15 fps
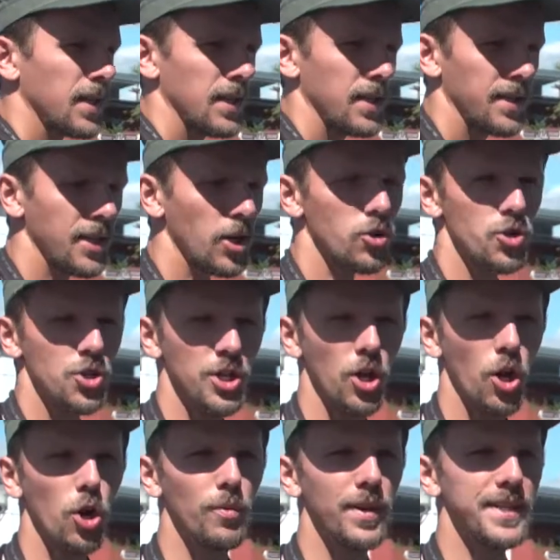he or she
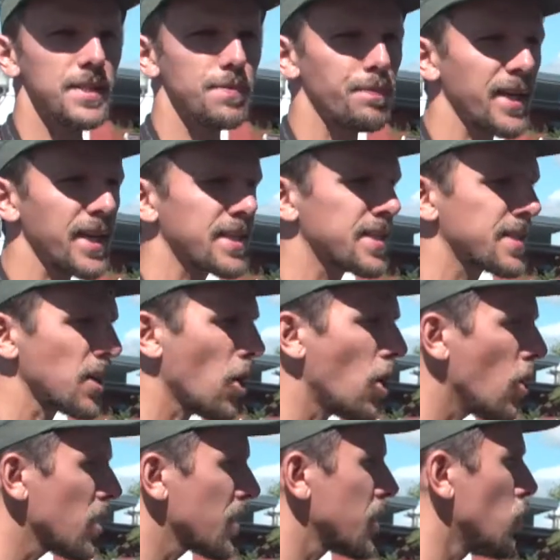always picks
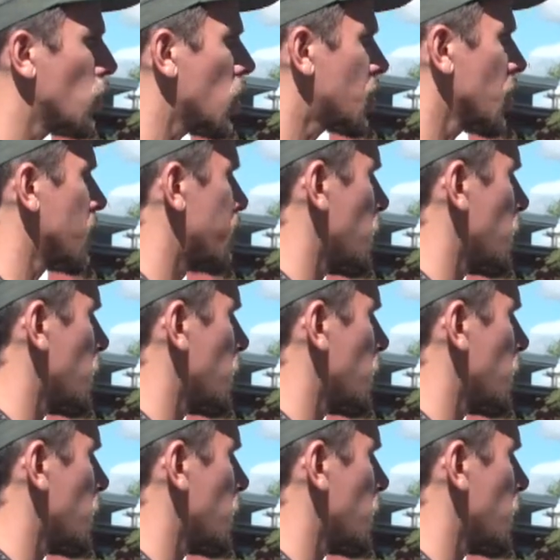all the water